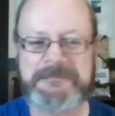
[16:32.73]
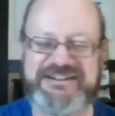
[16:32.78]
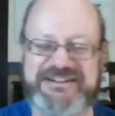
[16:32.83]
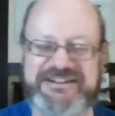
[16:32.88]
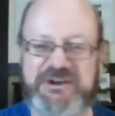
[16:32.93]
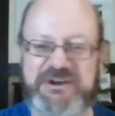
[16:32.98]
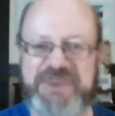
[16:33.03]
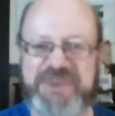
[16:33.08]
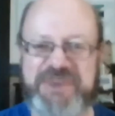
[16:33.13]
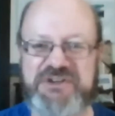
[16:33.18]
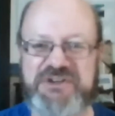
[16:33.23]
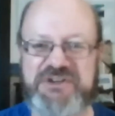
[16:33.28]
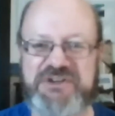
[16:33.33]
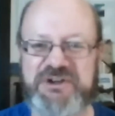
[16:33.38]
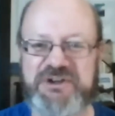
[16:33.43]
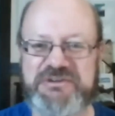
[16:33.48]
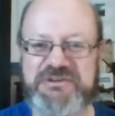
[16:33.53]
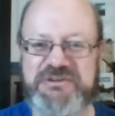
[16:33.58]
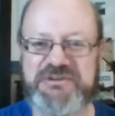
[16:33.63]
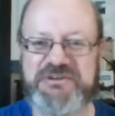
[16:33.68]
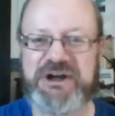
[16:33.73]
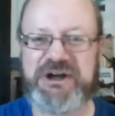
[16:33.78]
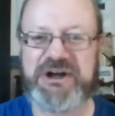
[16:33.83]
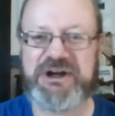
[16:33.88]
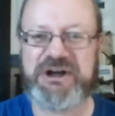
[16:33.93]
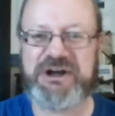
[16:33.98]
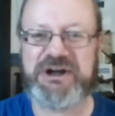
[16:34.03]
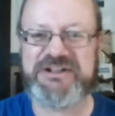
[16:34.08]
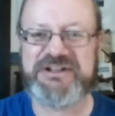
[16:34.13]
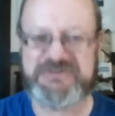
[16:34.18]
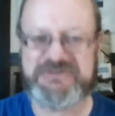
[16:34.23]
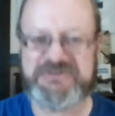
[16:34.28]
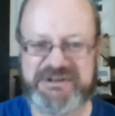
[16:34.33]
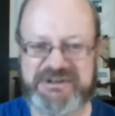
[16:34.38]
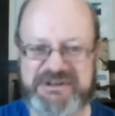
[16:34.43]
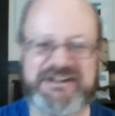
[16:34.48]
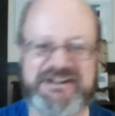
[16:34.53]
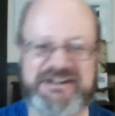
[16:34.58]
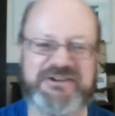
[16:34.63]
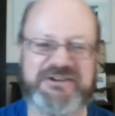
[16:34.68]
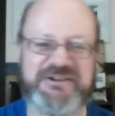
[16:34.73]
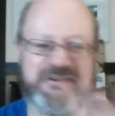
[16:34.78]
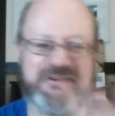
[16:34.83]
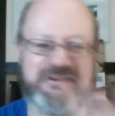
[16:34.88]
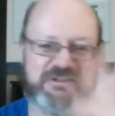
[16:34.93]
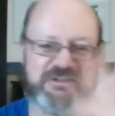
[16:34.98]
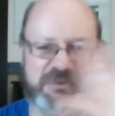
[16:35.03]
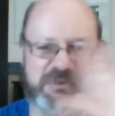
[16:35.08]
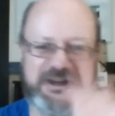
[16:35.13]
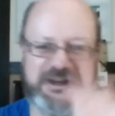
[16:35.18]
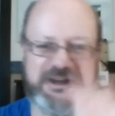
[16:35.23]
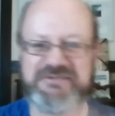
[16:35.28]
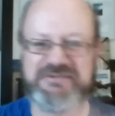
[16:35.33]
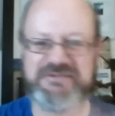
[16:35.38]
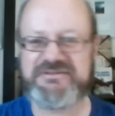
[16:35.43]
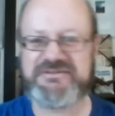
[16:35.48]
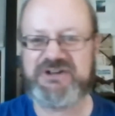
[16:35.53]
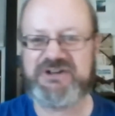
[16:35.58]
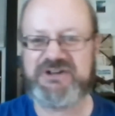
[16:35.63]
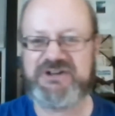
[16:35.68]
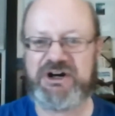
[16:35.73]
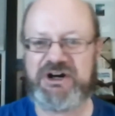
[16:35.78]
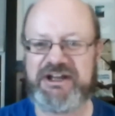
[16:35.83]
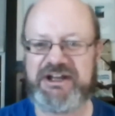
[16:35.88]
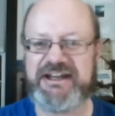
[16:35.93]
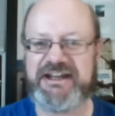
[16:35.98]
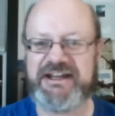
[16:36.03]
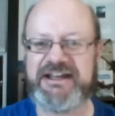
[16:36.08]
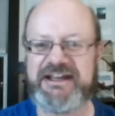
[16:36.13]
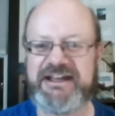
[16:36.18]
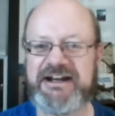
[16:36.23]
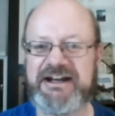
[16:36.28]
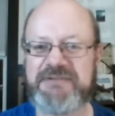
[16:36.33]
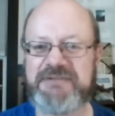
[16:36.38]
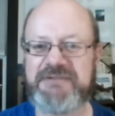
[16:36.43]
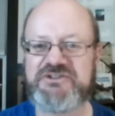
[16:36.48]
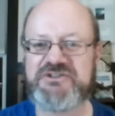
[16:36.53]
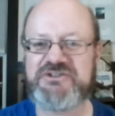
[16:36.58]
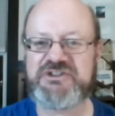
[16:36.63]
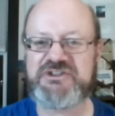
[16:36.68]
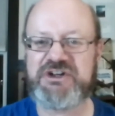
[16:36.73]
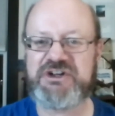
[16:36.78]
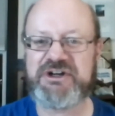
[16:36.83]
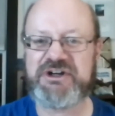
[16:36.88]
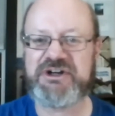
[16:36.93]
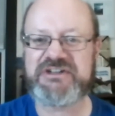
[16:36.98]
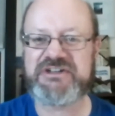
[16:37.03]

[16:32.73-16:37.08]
don't have to call us Americans. There's a way of targeting it, and I was just curious.